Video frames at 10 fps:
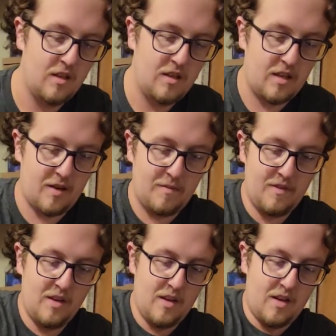Yep.
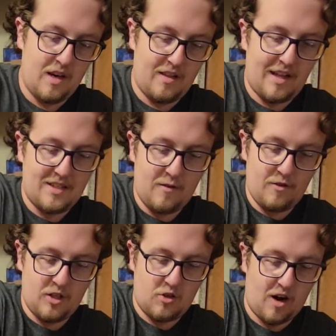And that's it for
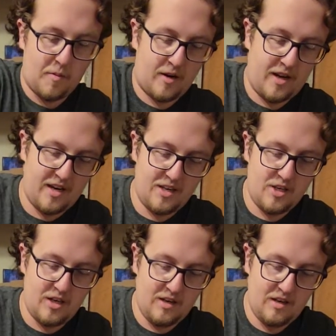the Tri-Brigade
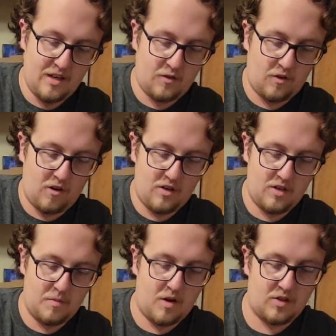engine as far as
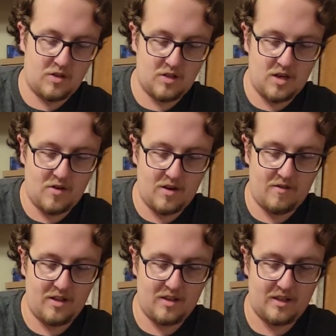the monsters go and
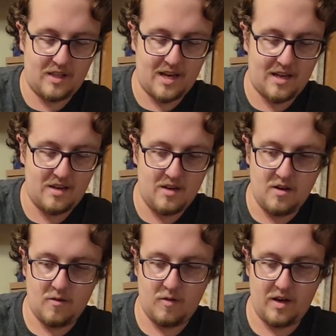everything like that.
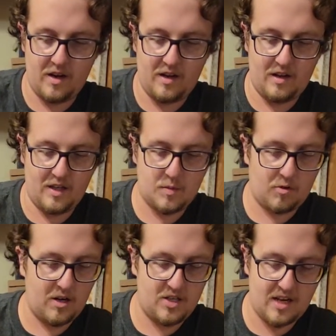It's
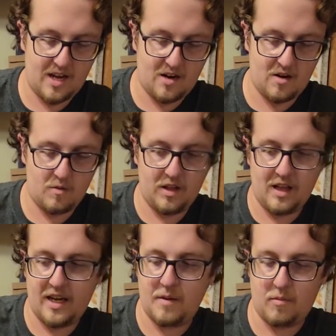pretty standard. We
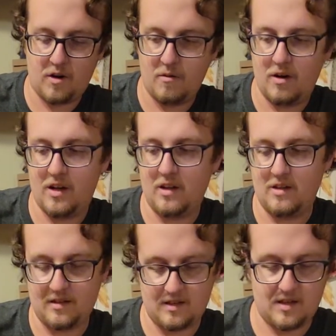like it pretty well.
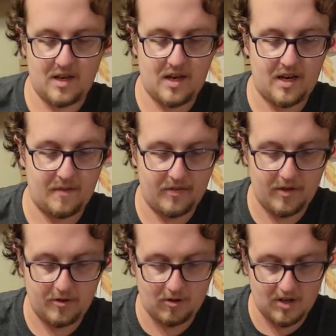
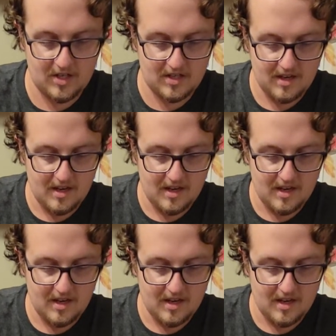Of course,